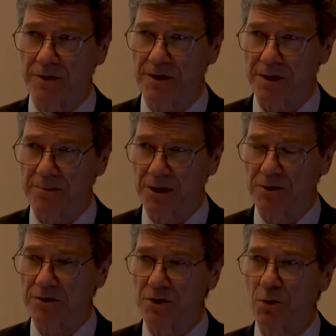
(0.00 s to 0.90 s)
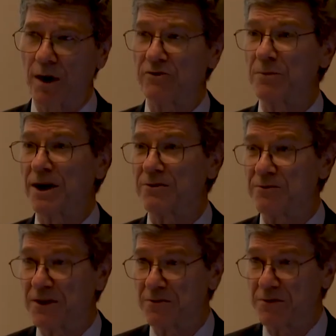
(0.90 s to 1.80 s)
compared to the US, about a
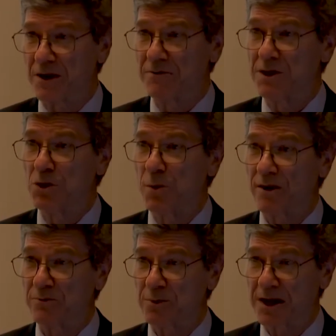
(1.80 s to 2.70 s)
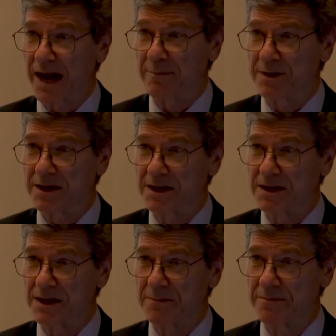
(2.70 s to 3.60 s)
fifth of the US per capita
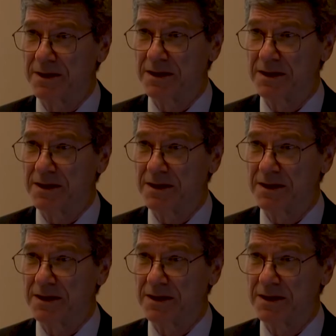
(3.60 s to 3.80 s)
income.